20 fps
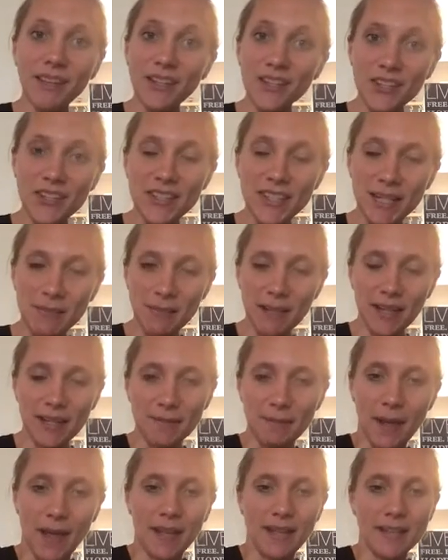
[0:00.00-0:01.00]
just keep that
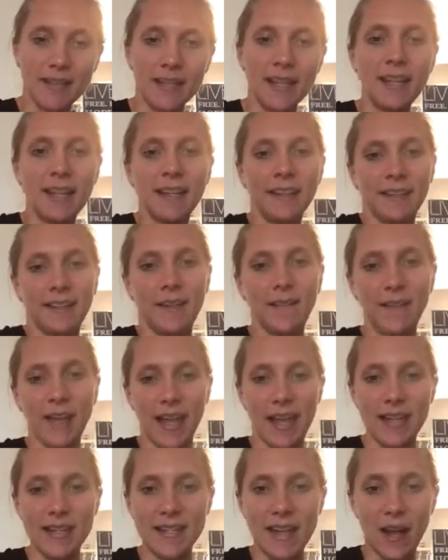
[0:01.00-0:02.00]
in mind.
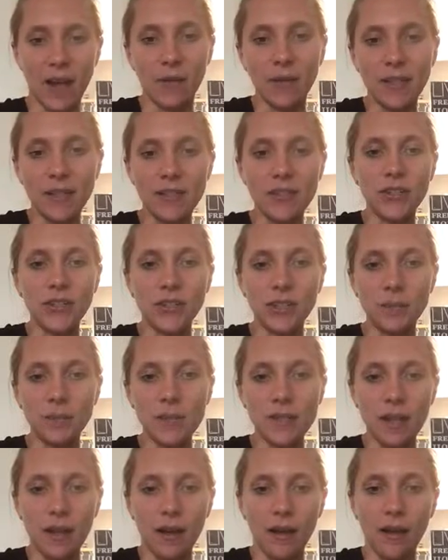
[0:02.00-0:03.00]
Okay, now in
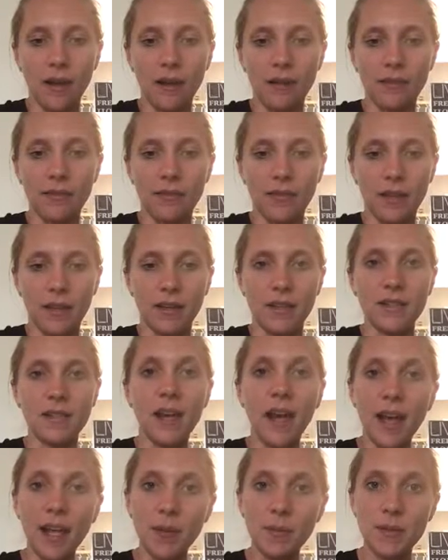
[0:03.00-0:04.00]
terms of the
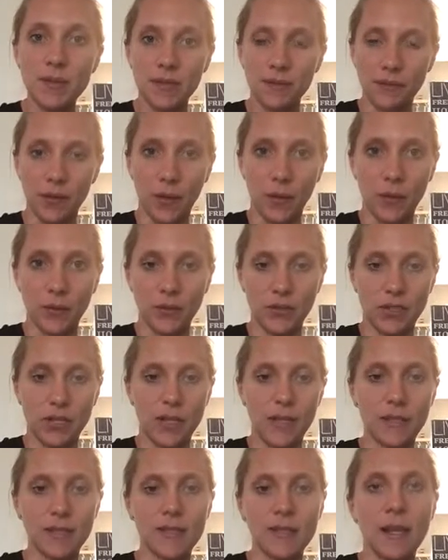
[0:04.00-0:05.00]
types of
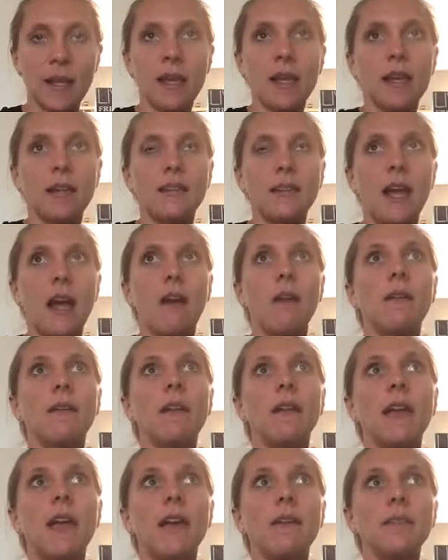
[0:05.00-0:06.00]
coaches, now
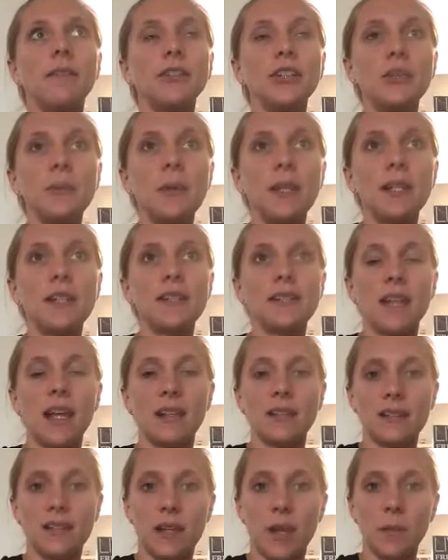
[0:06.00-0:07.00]
everybody
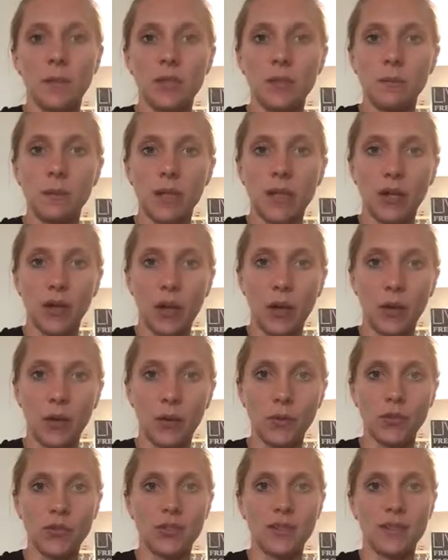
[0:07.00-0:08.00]
signs up to be a
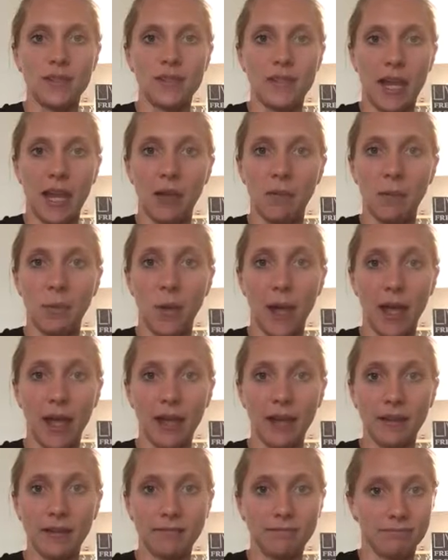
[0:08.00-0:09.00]
coach the same
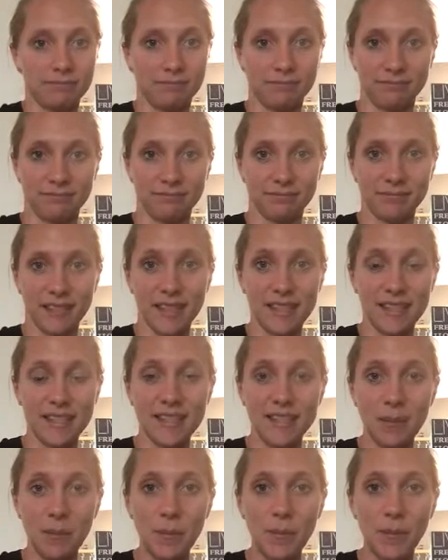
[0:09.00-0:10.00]
way. It's
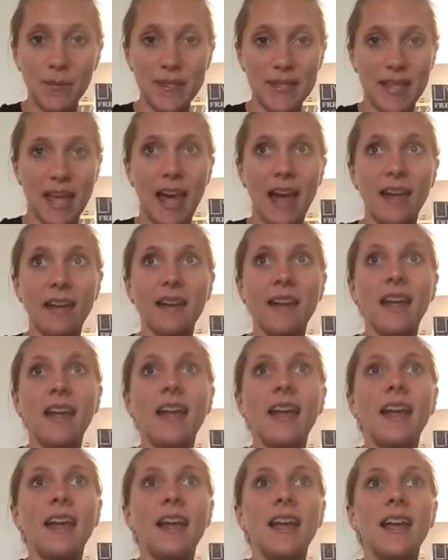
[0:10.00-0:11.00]
as simple as that.
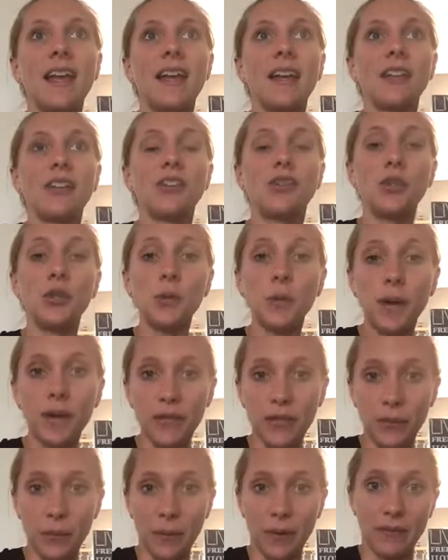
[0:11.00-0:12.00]
You are
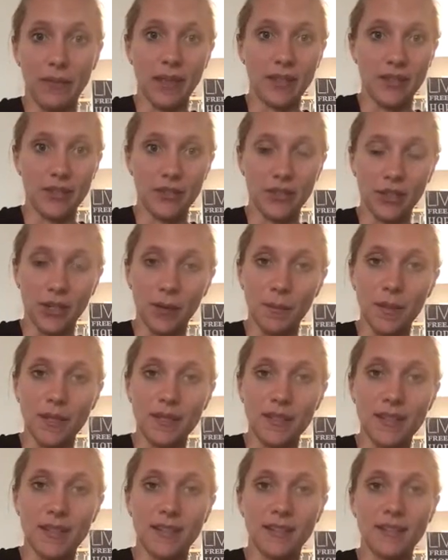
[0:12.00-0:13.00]
the one that
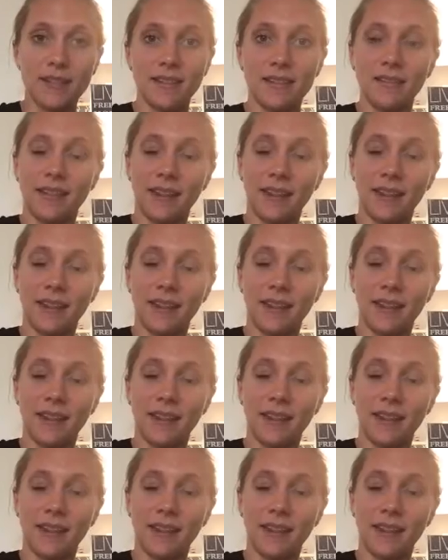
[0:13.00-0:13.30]
determines the